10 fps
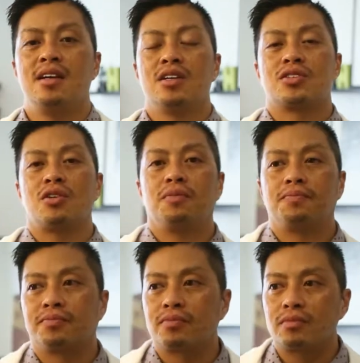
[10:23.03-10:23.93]

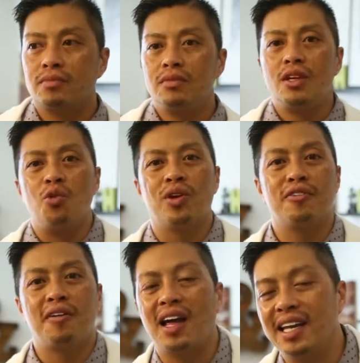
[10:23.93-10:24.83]
So when I
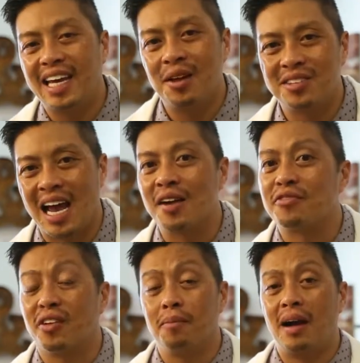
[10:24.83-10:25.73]
finally came time
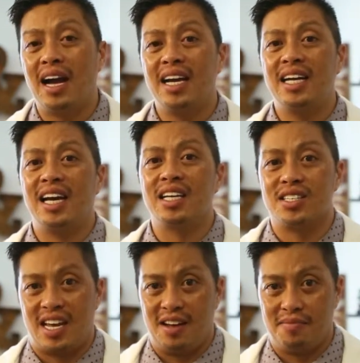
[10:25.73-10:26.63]
for my
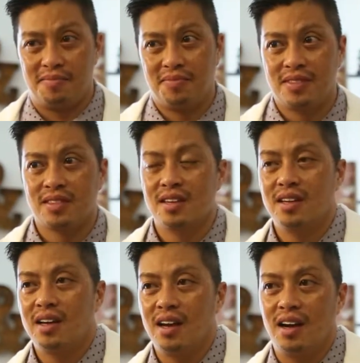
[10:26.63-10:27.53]
exam,
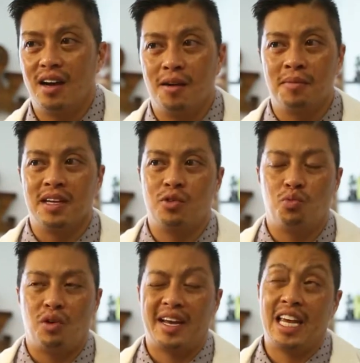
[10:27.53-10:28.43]
um, it,
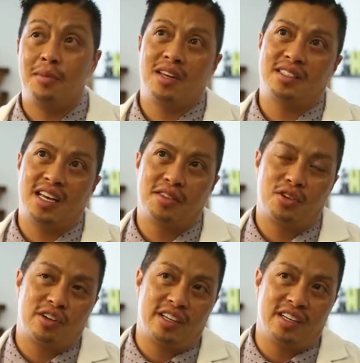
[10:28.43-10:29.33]
I came in at
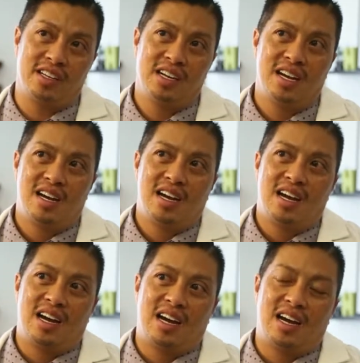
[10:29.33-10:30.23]
10.30.
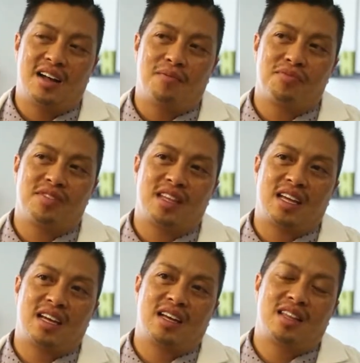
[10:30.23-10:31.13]
Uh,
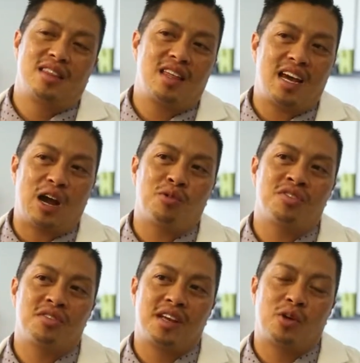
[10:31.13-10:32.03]
they, I
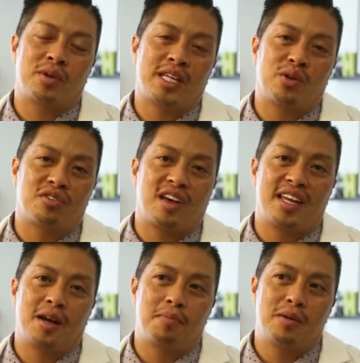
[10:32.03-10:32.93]
wasn't there when they were
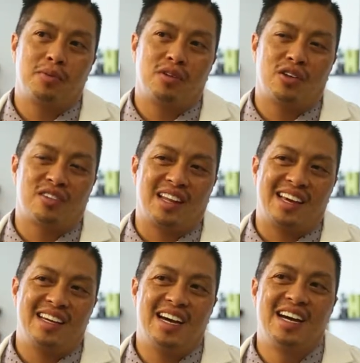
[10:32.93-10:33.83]
signing up people, I was
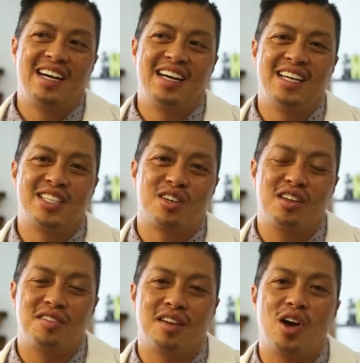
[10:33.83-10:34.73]
late. so
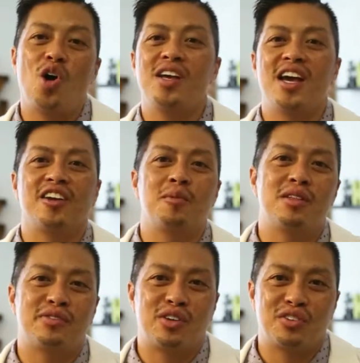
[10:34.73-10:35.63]
they said, oh yeah, you're gonna be
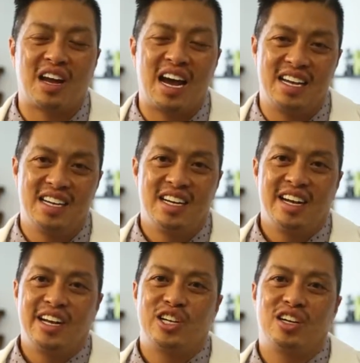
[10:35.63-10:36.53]
the first guy.
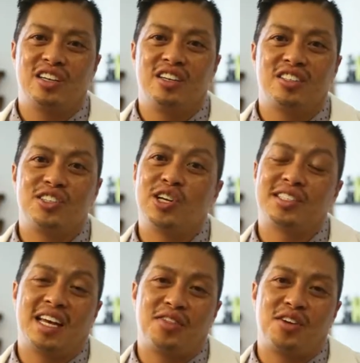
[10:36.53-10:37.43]
You're, you're, you're at
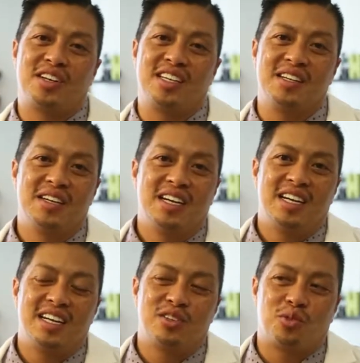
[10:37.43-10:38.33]
10.30
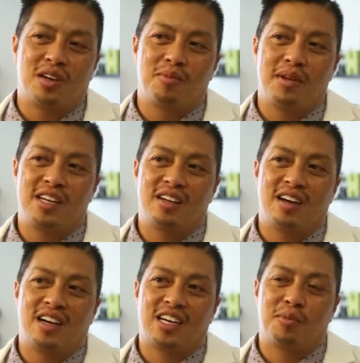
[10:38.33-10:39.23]
is what many,
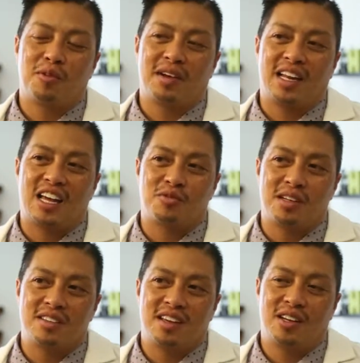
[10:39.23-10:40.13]
a couple of my
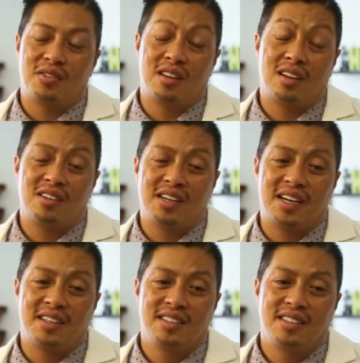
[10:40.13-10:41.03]
classmates said. And I was like,
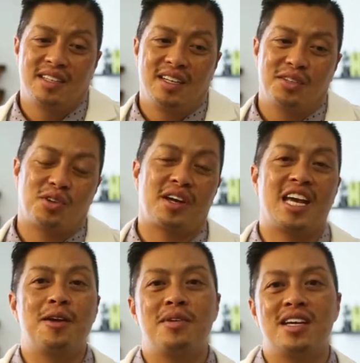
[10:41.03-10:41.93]
okay. So I
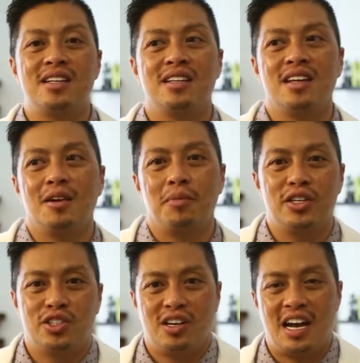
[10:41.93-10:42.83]
came in, made
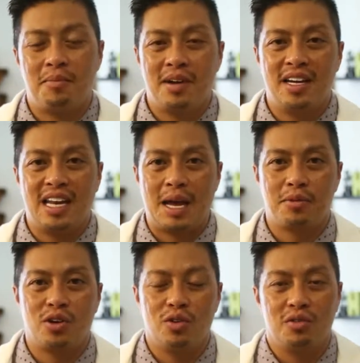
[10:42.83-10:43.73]
sure I had my
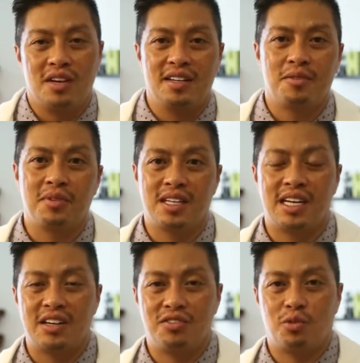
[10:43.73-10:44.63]
lab coat and something
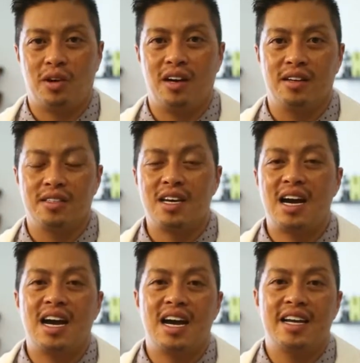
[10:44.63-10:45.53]
nice to wear and a
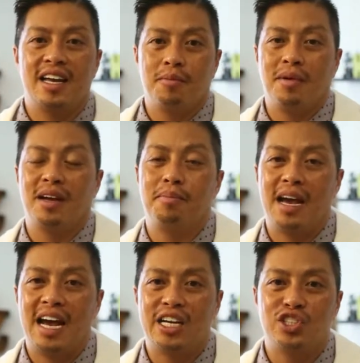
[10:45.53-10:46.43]
tie and my
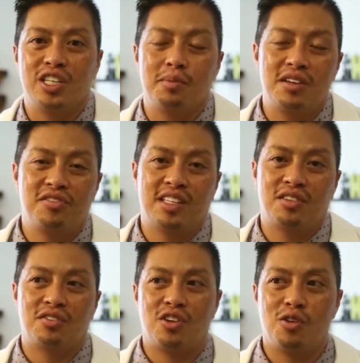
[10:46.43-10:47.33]
badge and my
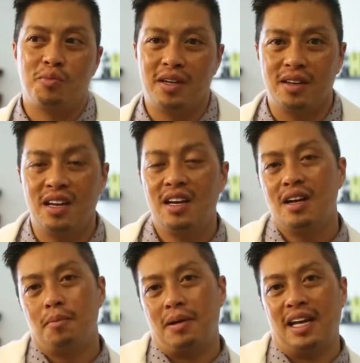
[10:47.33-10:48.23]
stethoscope and
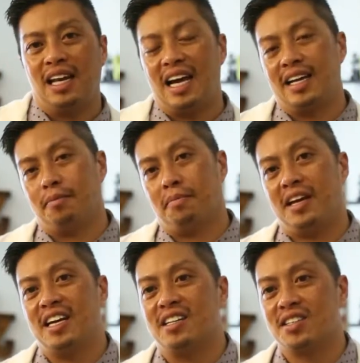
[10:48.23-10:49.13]
pen light and
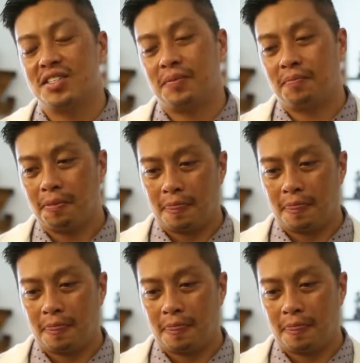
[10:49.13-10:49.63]
pens.